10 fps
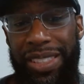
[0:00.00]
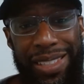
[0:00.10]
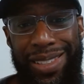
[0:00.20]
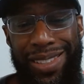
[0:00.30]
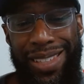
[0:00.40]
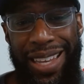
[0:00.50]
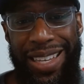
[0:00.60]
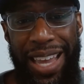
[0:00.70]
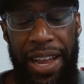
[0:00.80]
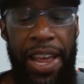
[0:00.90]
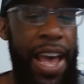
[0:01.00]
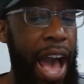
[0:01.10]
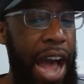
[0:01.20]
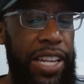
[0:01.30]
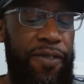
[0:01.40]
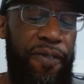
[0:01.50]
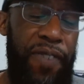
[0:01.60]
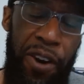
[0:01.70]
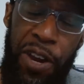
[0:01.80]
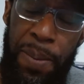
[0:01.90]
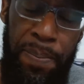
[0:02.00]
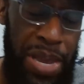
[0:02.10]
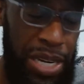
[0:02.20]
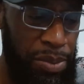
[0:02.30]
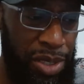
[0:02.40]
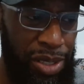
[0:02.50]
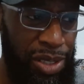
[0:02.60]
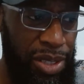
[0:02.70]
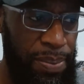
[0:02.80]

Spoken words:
listens I can get. I did very minimal